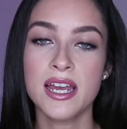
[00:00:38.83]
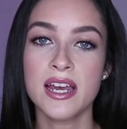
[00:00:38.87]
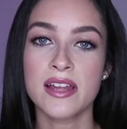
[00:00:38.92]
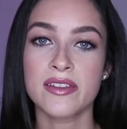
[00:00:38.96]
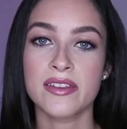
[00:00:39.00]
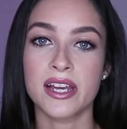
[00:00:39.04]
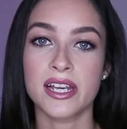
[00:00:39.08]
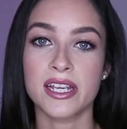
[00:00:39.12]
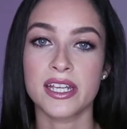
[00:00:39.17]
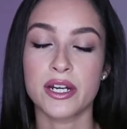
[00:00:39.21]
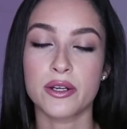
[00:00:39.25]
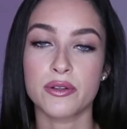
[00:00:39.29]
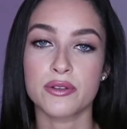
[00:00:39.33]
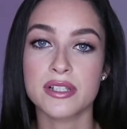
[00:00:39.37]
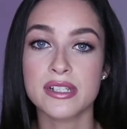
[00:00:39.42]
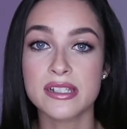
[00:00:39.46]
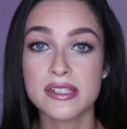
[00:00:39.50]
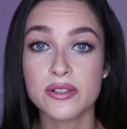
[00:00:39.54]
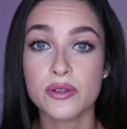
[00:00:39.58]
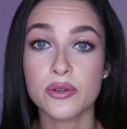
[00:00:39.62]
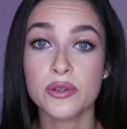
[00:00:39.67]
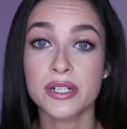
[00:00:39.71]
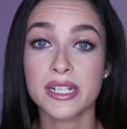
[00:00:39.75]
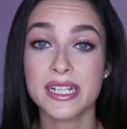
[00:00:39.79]
that, you know, the
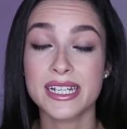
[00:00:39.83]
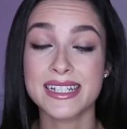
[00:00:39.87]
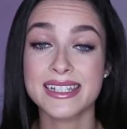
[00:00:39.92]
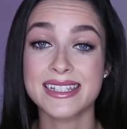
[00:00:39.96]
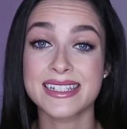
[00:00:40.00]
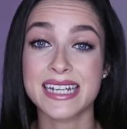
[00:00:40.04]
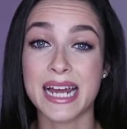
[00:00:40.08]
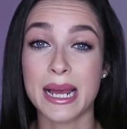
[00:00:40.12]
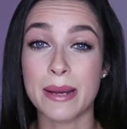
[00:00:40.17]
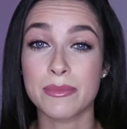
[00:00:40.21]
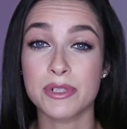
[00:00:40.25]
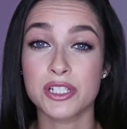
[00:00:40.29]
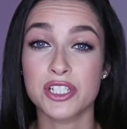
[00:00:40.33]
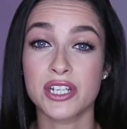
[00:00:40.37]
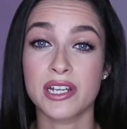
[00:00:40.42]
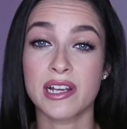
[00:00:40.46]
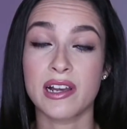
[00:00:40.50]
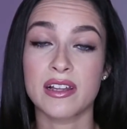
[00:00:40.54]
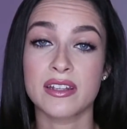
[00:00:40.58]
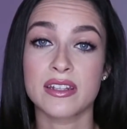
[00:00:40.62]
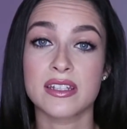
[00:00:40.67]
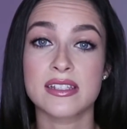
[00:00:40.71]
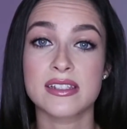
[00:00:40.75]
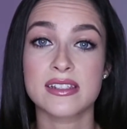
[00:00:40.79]
sun is damaging
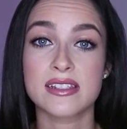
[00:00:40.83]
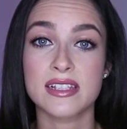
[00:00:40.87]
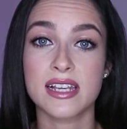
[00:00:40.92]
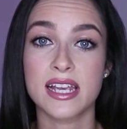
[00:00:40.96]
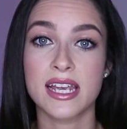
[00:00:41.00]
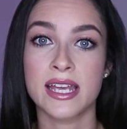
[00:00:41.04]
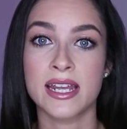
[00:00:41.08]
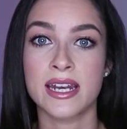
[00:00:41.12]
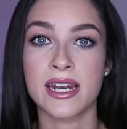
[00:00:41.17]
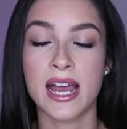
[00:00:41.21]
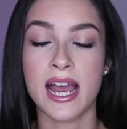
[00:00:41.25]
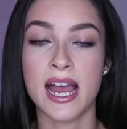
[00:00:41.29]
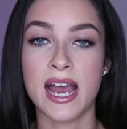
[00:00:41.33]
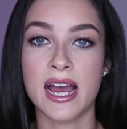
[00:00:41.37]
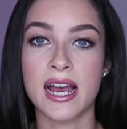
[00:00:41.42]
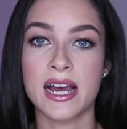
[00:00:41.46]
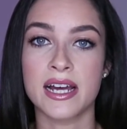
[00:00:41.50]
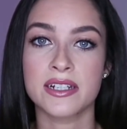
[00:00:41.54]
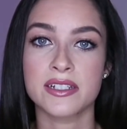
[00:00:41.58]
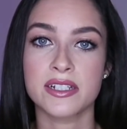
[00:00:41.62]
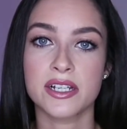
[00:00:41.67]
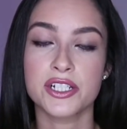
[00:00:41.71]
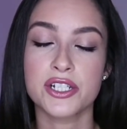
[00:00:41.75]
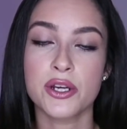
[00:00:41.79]
on the skin,
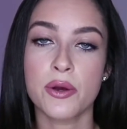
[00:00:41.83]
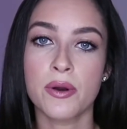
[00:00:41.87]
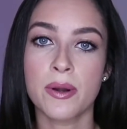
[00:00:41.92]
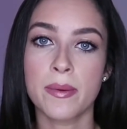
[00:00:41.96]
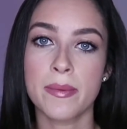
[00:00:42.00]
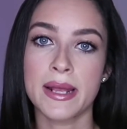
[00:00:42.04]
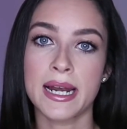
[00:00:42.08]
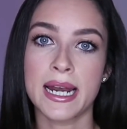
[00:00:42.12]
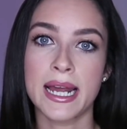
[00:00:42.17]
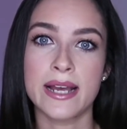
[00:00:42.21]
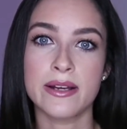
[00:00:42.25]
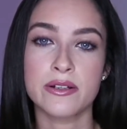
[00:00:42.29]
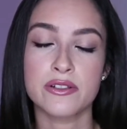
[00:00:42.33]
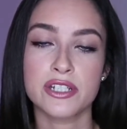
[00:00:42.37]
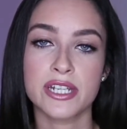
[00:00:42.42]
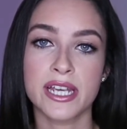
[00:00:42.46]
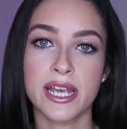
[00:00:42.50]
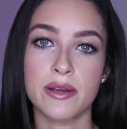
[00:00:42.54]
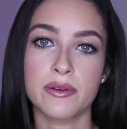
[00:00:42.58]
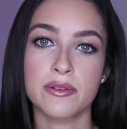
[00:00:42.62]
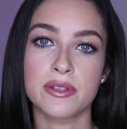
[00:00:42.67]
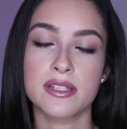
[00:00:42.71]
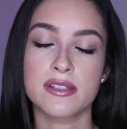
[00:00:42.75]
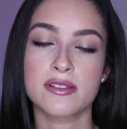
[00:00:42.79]
and I don't want to be lounging
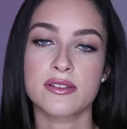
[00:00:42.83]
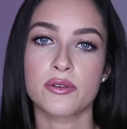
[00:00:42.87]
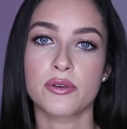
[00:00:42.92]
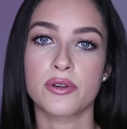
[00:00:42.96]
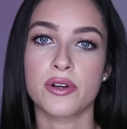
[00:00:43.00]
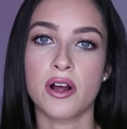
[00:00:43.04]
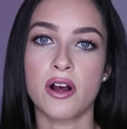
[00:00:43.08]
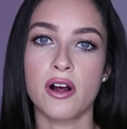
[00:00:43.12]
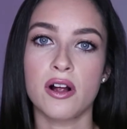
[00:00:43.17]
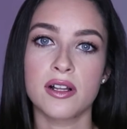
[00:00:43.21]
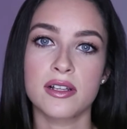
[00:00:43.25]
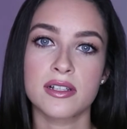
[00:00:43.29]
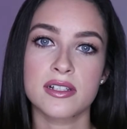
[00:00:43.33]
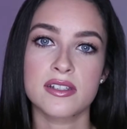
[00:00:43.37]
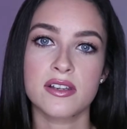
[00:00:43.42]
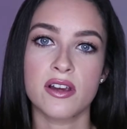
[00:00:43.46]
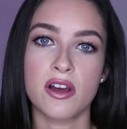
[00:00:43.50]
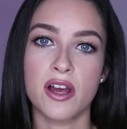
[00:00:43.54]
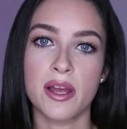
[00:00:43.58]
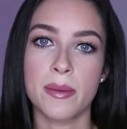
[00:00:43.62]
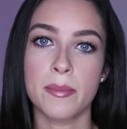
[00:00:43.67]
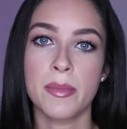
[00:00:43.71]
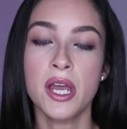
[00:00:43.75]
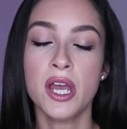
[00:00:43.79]
out in the sun all the
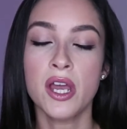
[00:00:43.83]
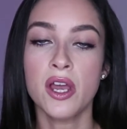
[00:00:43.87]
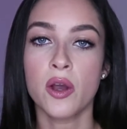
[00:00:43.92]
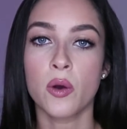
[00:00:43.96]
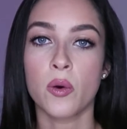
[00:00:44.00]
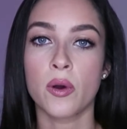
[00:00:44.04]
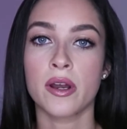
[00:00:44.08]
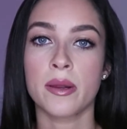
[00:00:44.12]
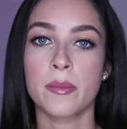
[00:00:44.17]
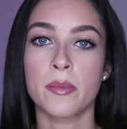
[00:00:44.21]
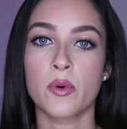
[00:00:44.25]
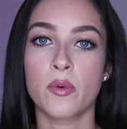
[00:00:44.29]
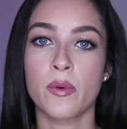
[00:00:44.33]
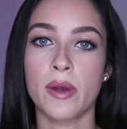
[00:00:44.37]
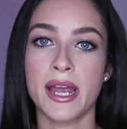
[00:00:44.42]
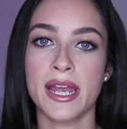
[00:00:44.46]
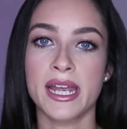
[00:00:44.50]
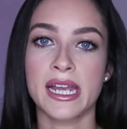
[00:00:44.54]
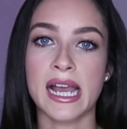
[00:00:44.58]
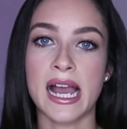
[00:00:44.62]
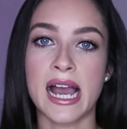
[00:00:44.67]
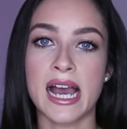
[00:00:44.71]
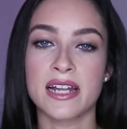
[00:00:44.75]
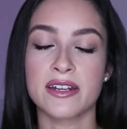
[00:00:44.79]
time when I'm
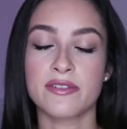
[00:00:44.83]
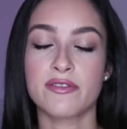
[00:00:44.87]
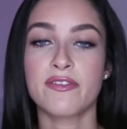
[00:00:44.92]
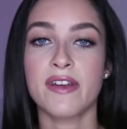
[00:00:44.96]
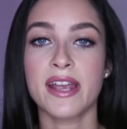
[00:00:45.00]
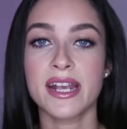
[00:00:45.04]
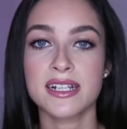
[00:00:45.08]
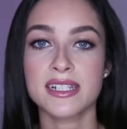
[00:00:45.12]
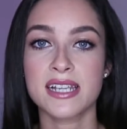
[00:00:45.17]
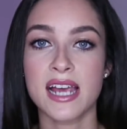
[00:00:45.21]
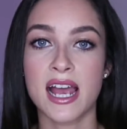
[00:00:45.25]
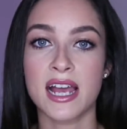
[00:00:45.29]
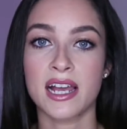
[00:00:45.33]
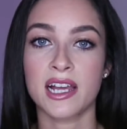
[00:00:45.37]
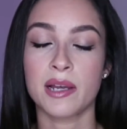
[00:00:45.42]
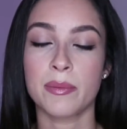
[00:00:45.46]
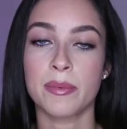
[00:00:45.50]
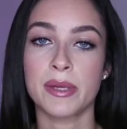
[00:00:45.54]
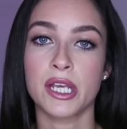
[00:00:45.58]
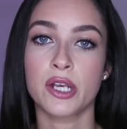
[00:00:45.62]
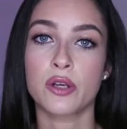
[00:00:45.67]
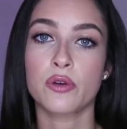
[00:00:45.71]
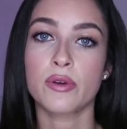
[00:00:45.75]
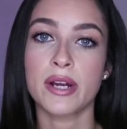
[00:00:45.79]
away, and fake tan can
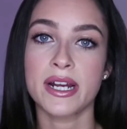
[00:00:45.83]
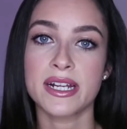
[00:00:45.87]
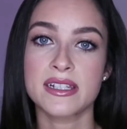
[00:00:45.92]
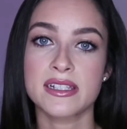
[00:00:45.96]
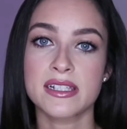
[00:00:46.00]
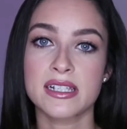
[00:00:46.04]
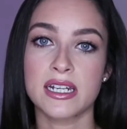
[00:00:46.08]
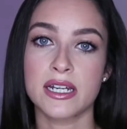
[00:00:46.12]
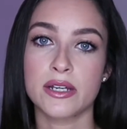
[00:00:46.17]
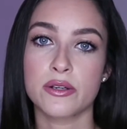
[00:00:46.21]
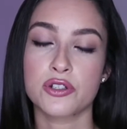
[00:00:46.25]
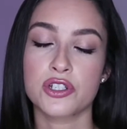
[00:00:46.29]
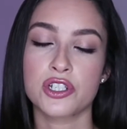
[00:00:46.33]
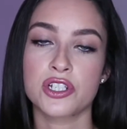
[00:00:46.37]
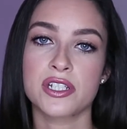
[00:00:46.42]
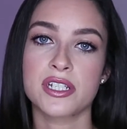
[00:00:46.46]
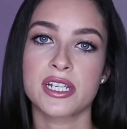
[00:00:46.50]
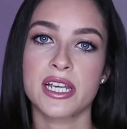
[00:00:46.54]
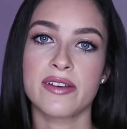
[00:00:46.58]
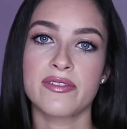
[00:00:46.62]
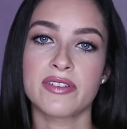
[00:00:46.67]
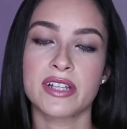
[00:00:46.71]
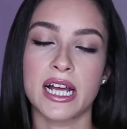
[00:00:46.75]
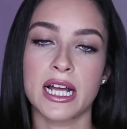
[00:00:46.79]
be a great solution to
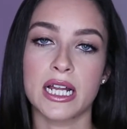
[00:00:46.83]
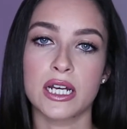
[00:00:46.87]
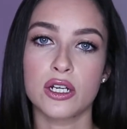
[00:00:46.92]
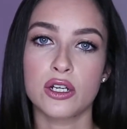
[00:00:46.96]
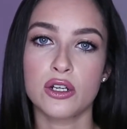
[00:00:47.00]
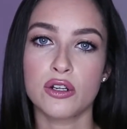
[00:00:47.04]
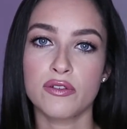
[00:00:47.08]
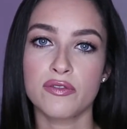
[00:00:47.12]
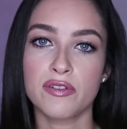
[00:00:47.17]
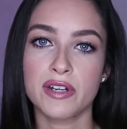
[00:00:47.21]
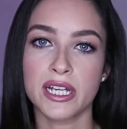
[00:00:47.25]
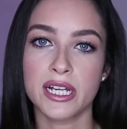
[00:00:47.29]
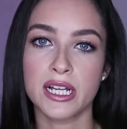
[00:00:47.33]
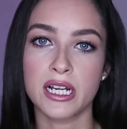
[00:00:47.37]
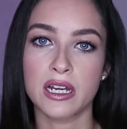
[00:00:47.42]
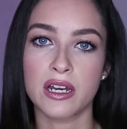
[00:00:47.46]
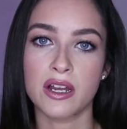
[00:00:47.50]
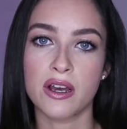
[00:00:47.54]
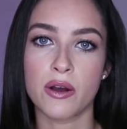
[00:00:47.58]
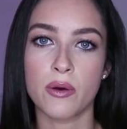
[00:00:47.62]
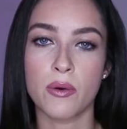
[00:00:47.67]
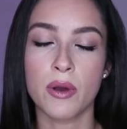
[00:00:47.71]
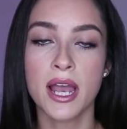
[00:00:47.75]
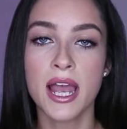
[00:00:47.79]
give you that lovely
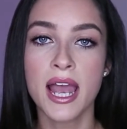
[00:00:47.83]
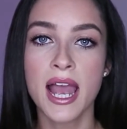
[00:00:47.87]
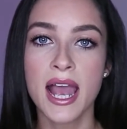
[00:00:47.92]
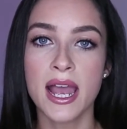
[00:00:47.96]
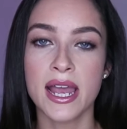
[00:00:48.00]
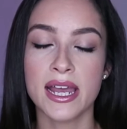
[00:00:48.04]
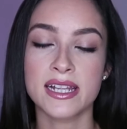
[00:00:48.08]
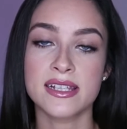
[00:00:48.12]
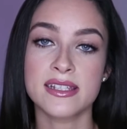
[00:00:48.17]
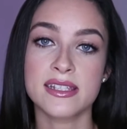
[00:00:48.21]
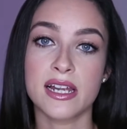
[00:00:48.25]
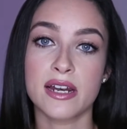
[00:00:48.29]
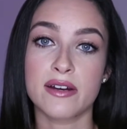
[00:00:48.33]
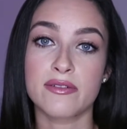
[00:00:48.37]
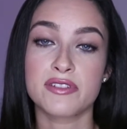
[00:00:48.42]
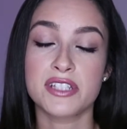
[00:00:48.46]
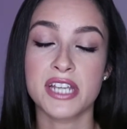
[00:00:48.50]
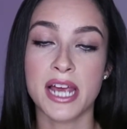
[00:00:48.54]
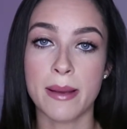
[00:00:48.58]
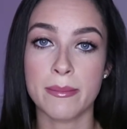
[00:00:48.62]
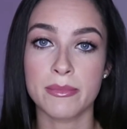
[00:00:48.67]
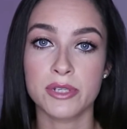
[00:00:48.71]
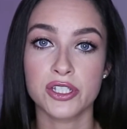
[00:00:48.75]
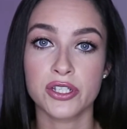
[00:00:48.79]
glow instead of
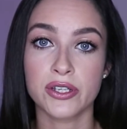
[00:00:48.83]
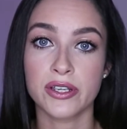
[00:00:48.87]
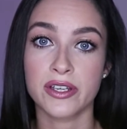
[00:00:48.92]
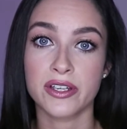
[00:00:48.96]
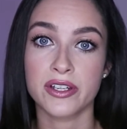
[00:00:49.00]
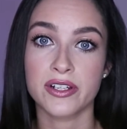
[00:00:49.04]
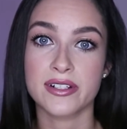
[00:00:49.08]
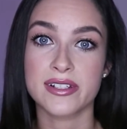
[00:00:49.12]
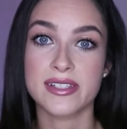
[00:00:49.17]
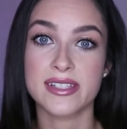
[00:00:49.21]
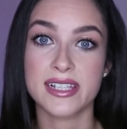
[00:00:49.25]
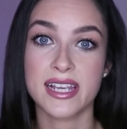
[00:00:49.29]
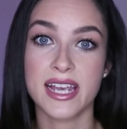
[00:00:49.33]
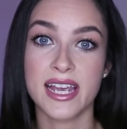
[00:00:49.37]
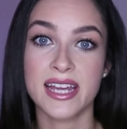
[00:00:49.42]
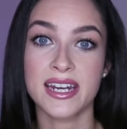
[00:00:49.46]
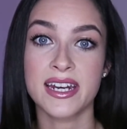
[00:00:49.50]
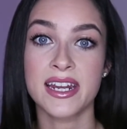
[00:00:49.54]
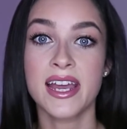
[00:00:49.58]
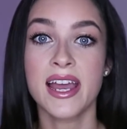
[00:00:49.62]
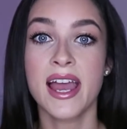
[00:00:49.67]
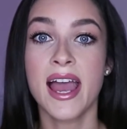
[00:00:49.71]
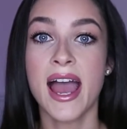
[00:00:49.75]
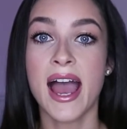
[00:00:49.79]
damaging your
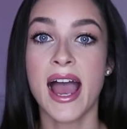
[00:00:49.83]
skin.